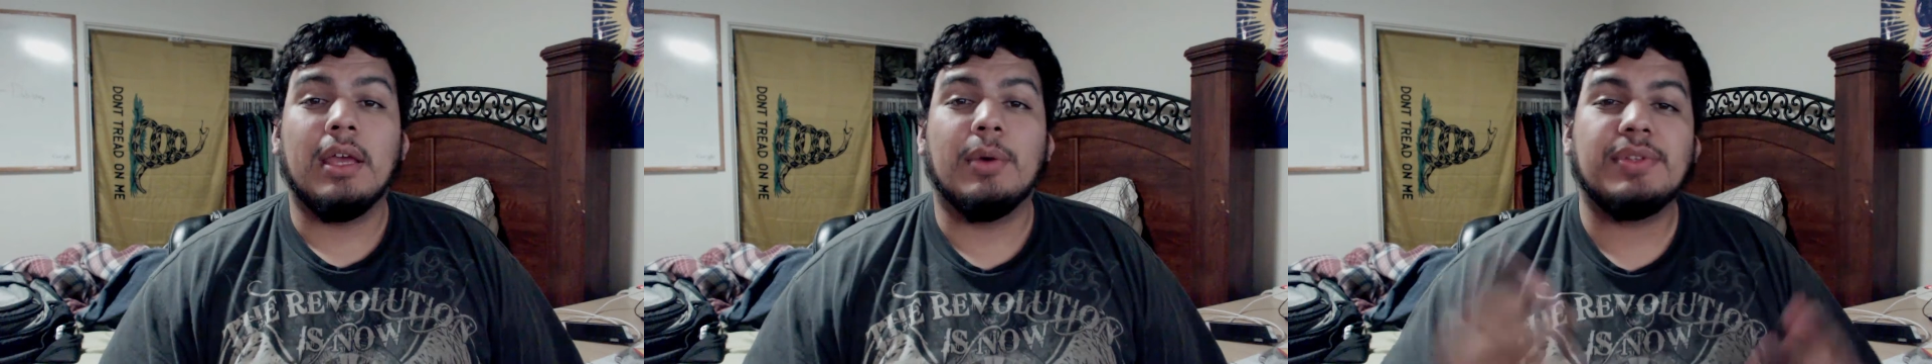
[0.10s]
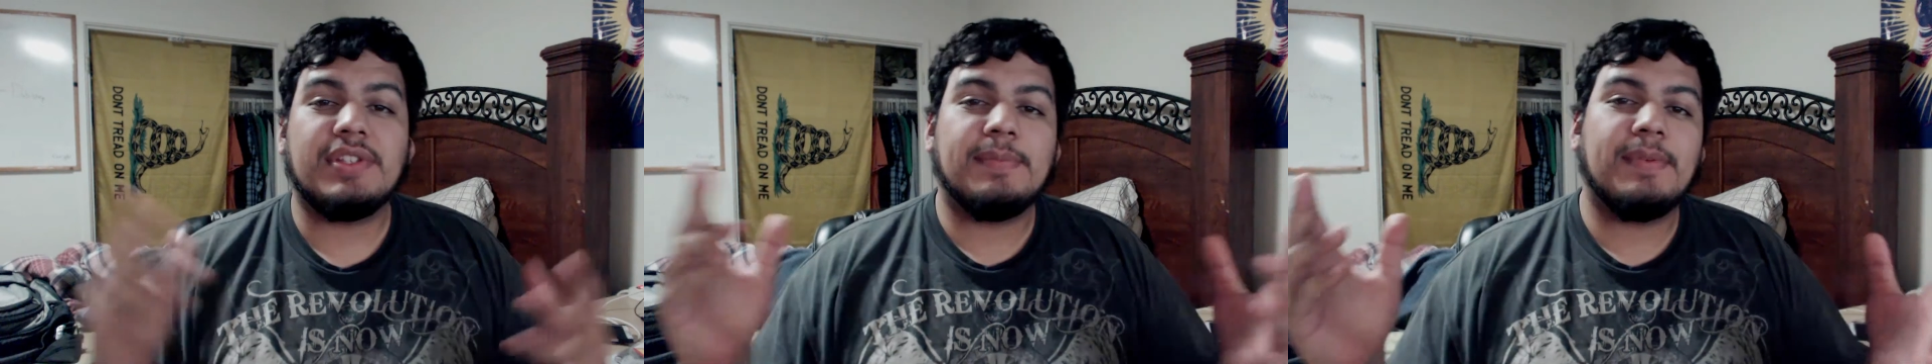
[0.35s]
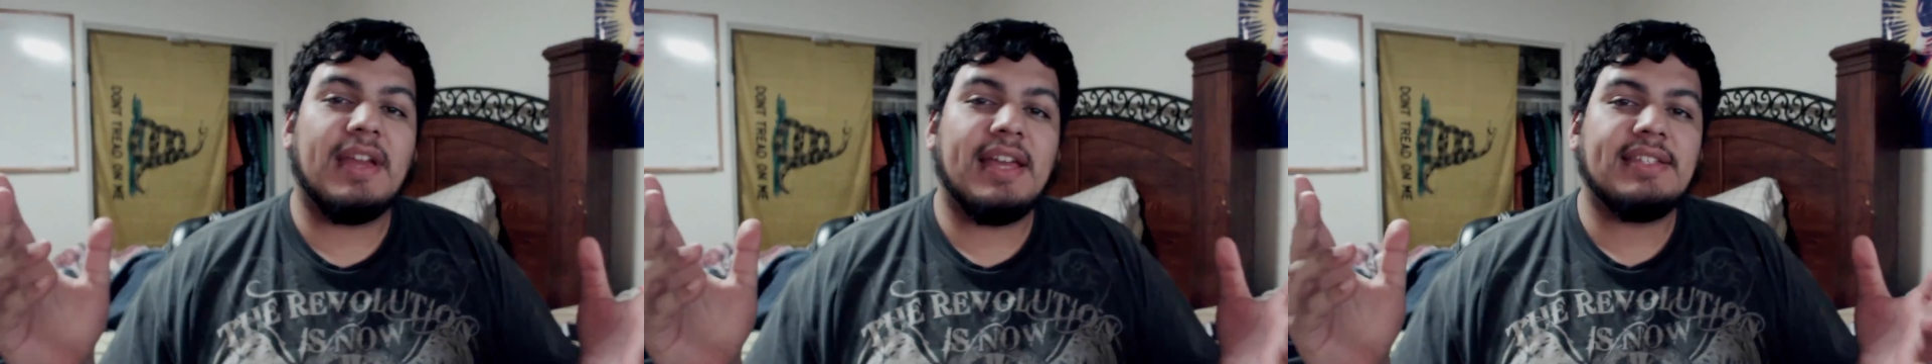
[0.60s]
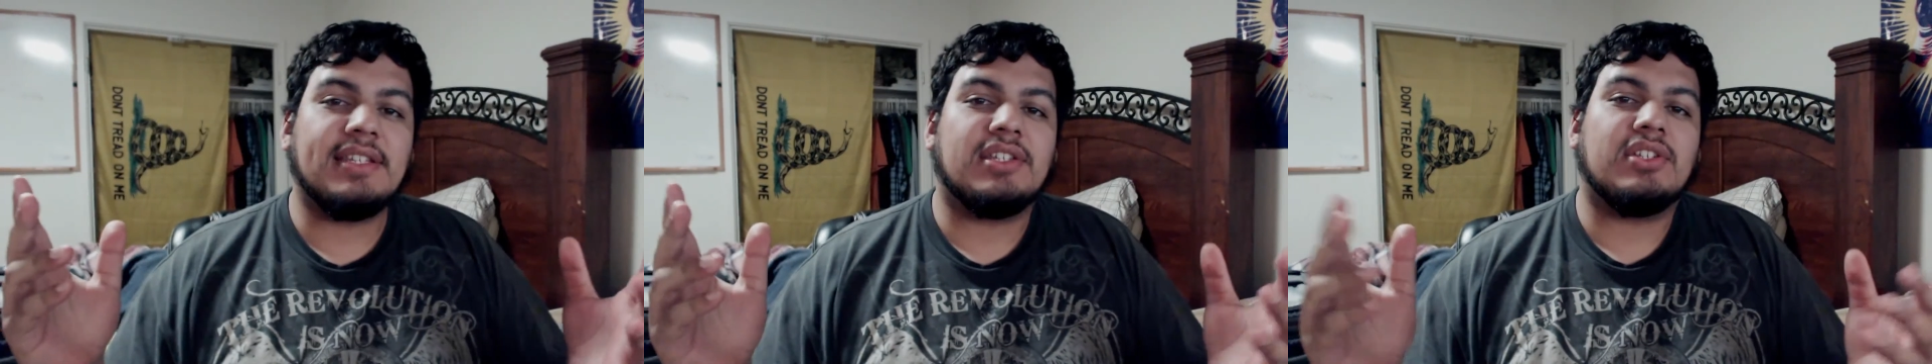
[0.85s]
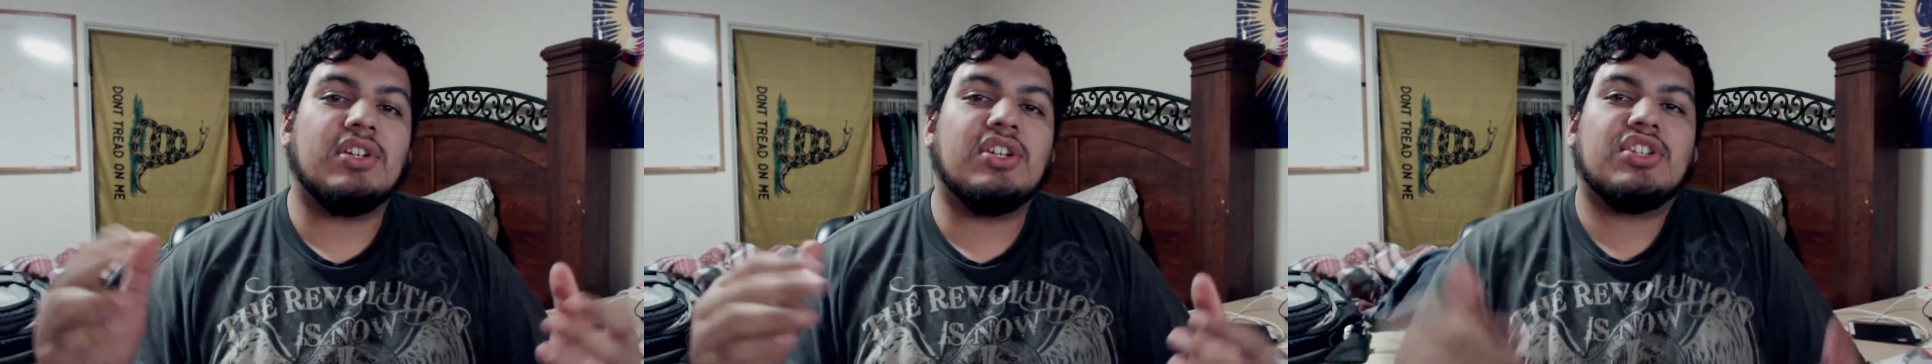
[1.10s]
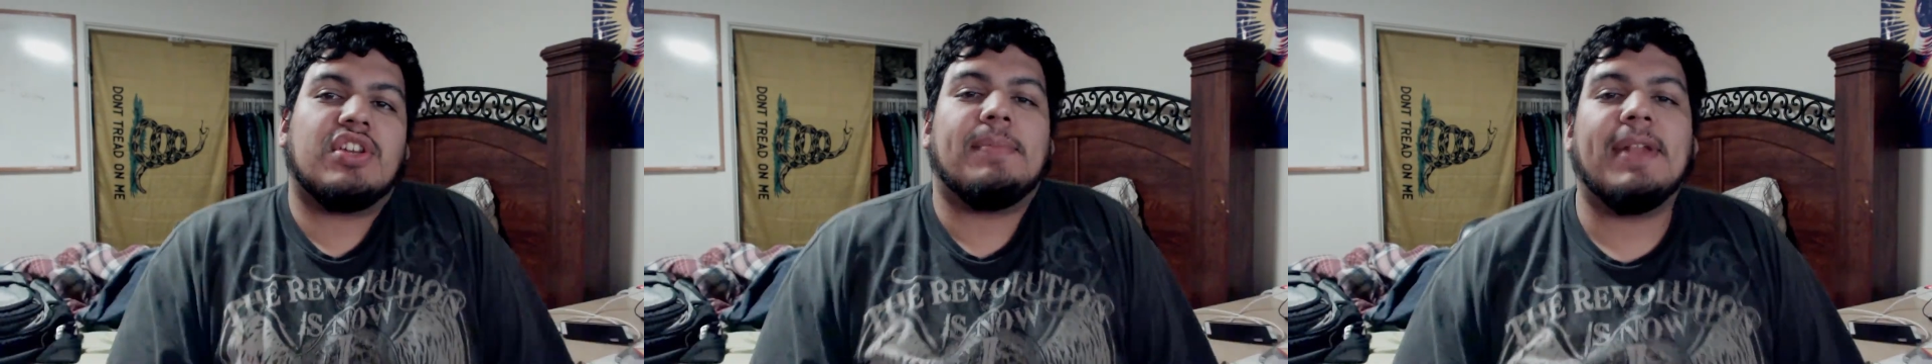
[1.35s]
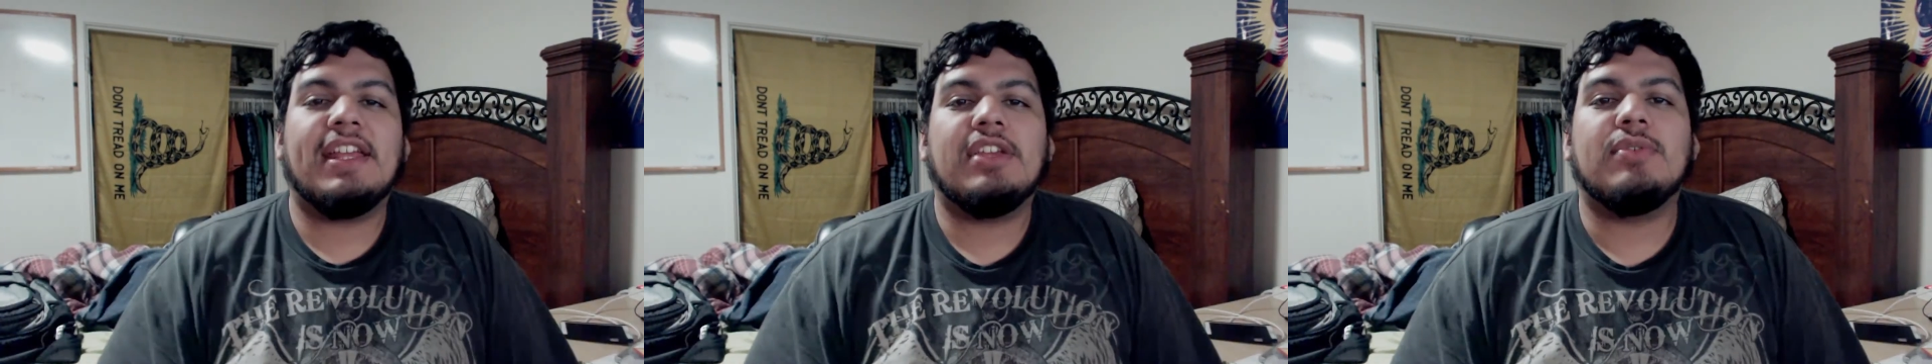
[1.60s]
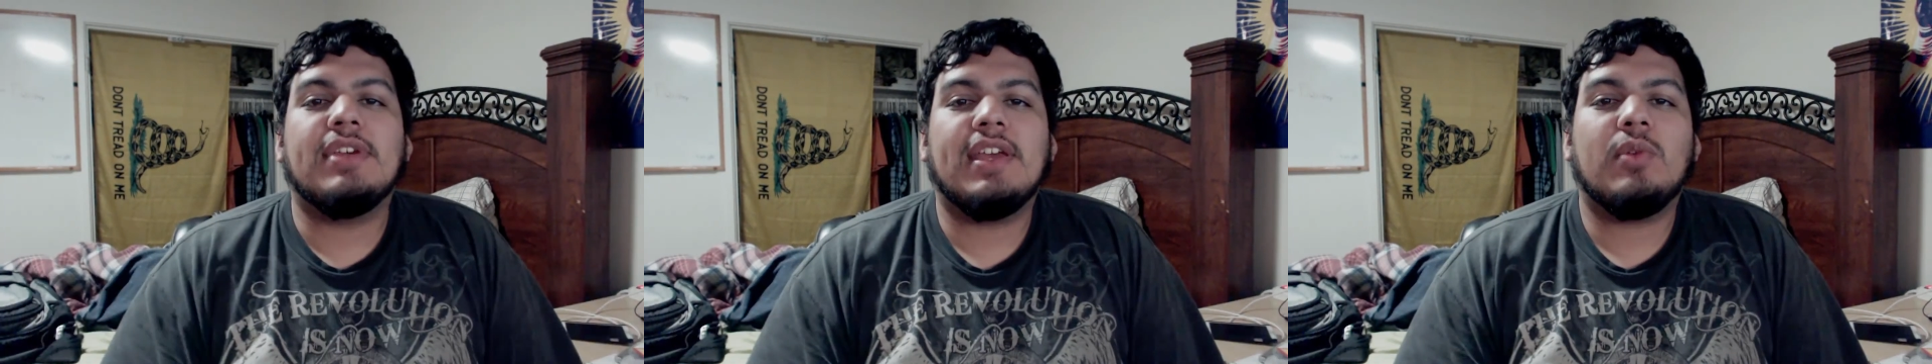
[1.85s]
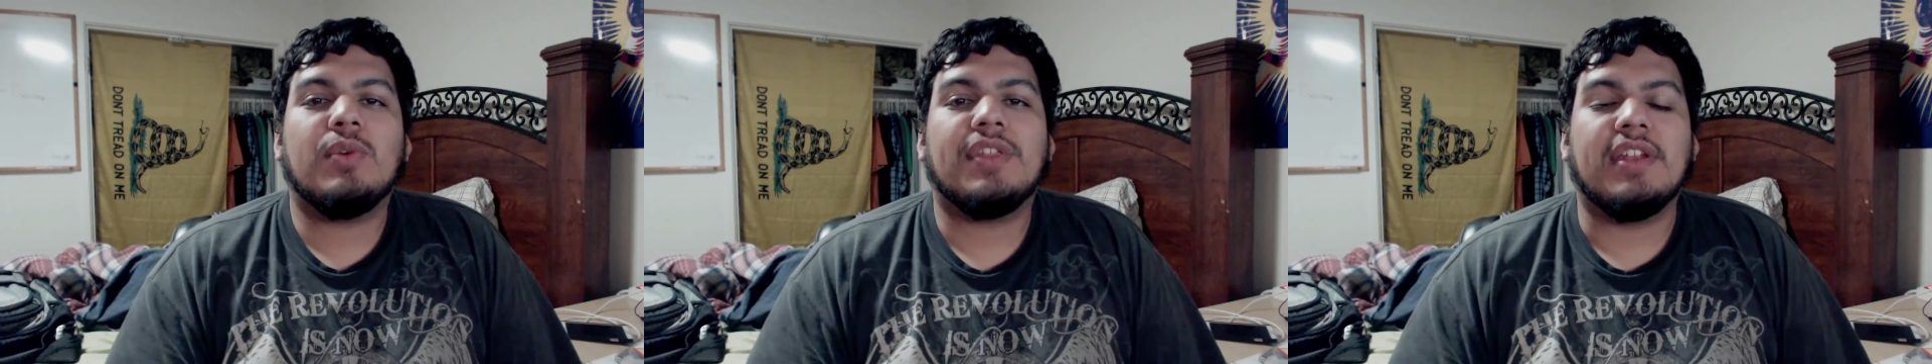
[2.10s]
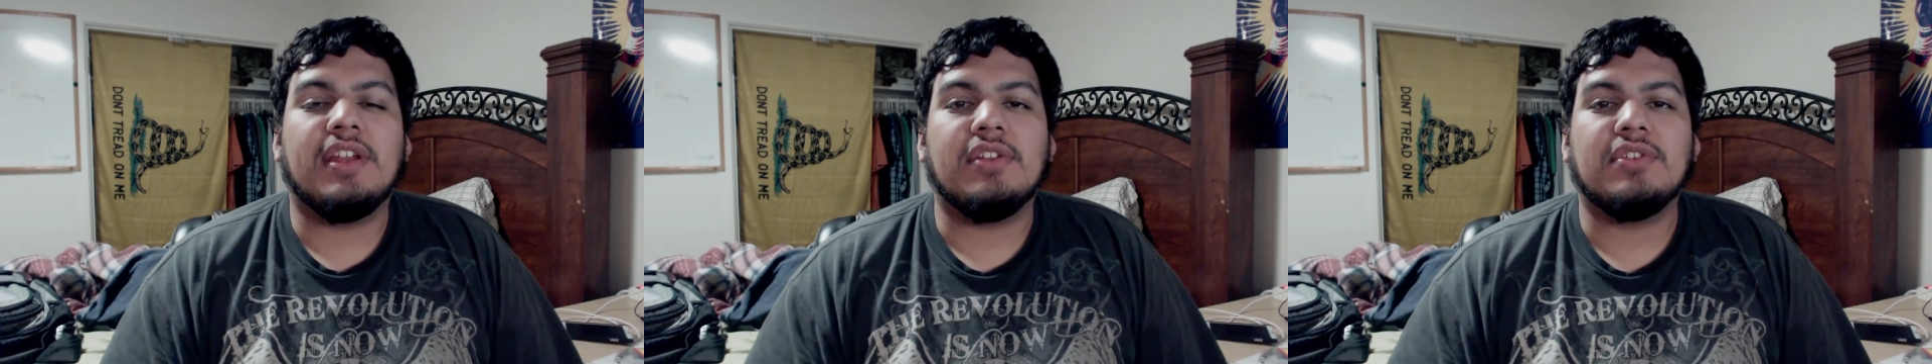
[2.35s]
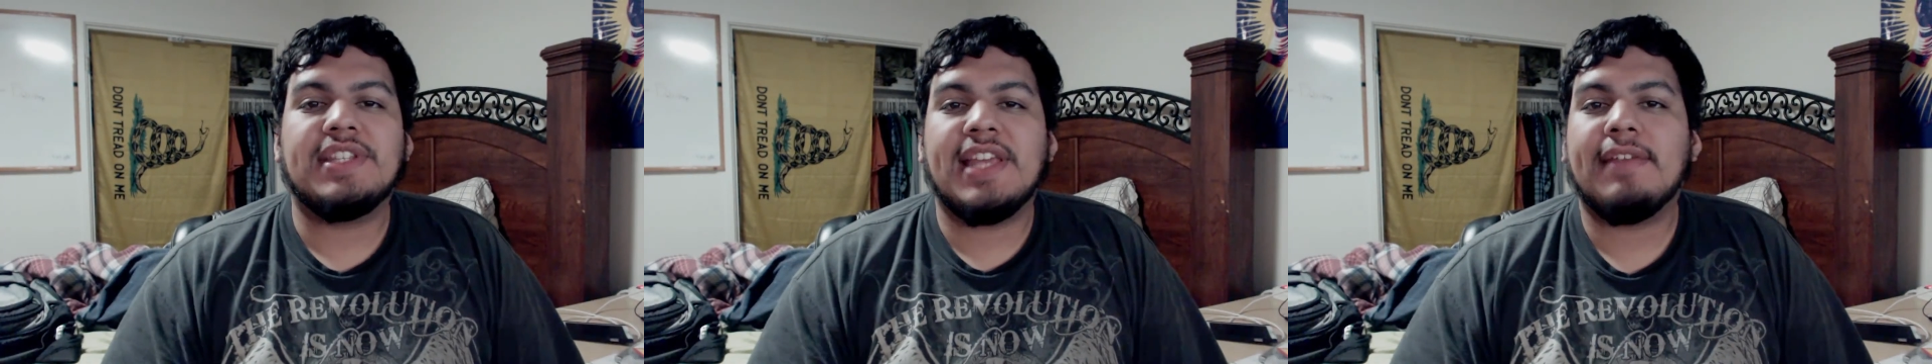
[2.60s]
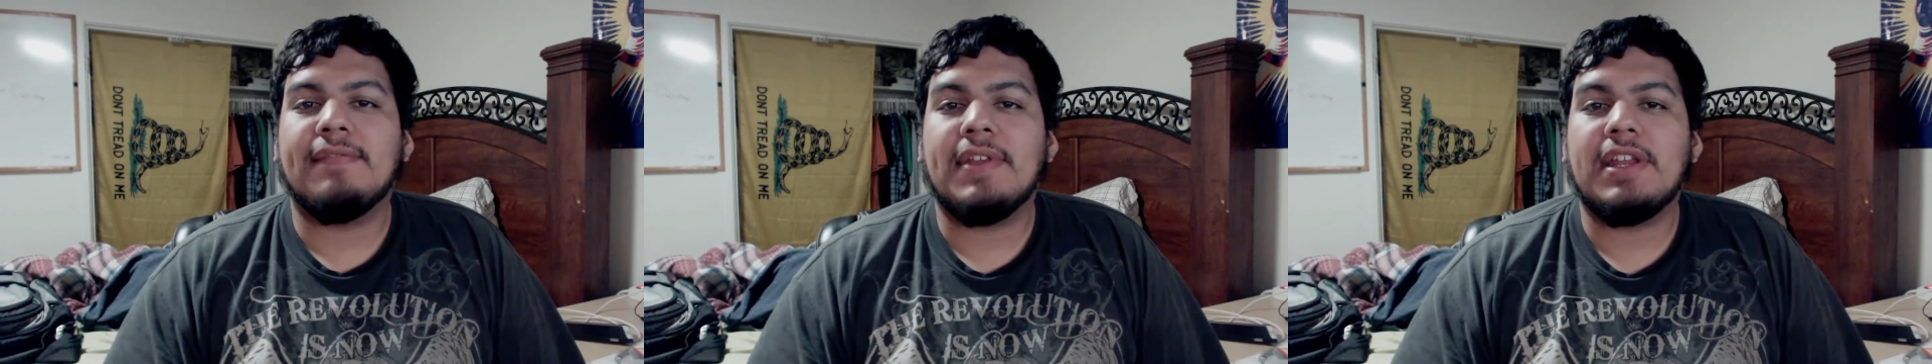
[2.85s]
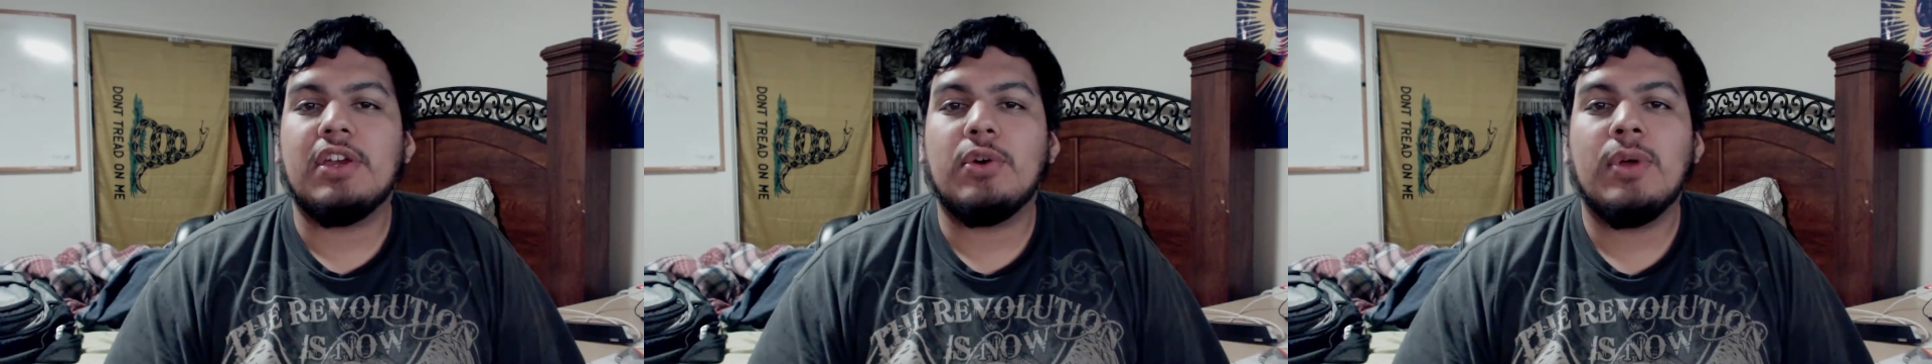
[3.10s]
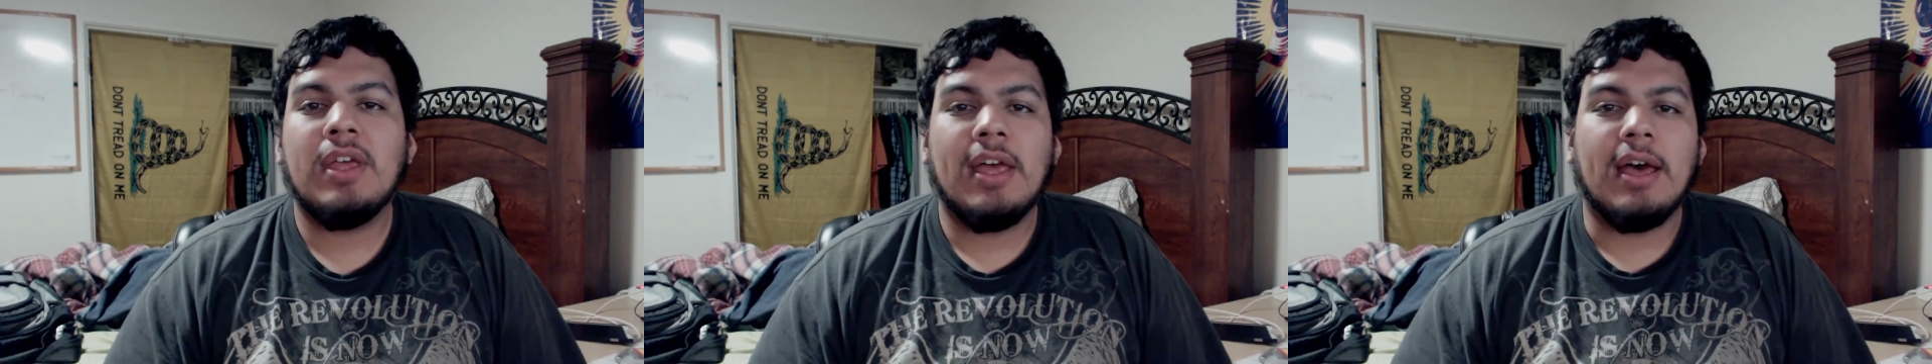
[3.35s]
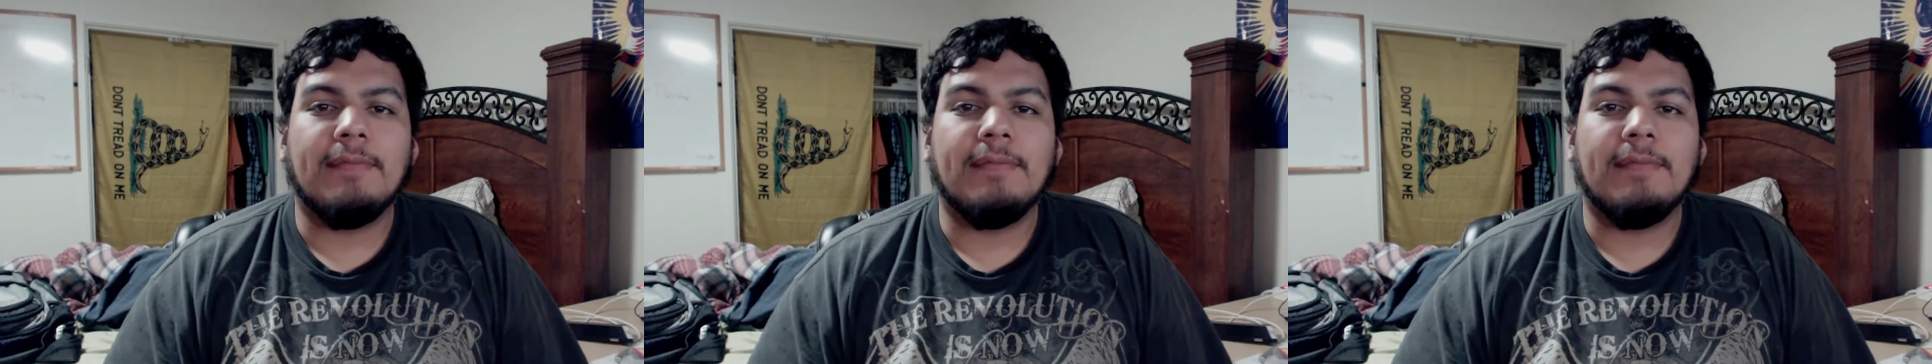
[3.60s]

Hey, what's up you guys, it's Serge coming at you again with another tech video.